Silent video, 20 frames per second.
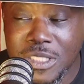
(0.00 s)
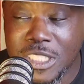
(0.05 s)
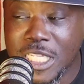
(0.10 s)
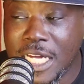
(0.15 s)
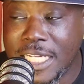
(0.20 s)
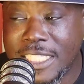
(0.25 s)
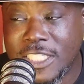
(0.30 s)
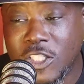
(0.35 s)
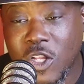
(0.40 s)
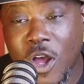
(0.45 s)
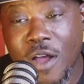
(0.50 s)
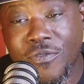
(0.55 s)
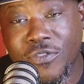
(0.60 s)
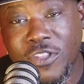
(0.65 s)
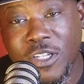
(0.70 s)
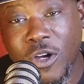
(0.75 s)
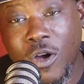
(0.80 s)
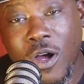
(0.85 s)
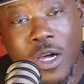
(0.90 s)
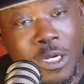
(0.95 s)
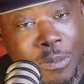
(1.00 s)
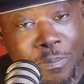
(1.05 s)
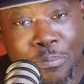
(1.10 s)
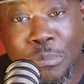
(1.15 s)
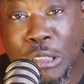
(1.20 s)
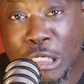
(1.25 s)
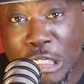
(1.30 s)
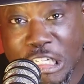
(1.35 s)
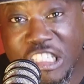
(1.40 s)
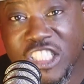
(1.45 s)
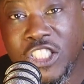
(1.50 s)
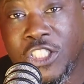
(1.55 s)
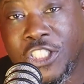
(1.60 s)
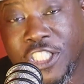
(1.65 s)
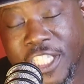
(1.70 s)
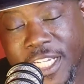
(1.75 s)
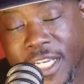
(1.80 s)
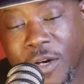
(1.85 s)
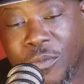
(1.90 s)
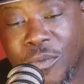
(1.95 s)
dust off all the
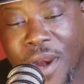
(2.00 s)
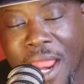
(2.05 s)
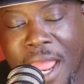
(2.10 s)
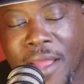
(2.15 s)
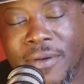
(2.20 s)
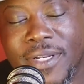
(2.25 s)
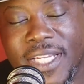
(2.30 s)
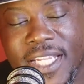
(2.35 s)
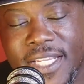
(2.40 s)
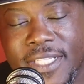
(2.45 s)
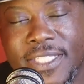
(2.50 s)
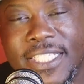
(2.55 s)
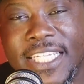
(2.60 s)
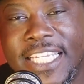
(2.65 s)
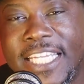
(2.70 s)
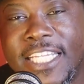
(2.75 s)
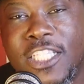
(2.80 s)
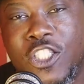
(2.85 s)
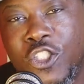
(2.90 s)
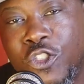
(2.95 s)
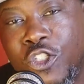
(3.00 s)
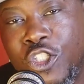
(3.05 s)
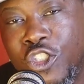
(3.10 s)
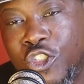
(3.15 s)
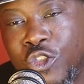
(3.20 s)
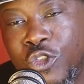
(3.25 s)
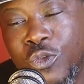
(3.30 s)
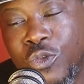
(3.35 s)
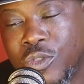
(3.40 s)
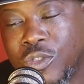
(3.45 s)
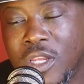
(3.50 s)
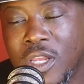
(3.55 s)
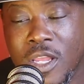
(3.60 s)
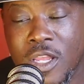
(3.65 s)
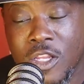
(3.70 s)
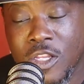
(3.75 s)
bullshit around it to get to the jewels.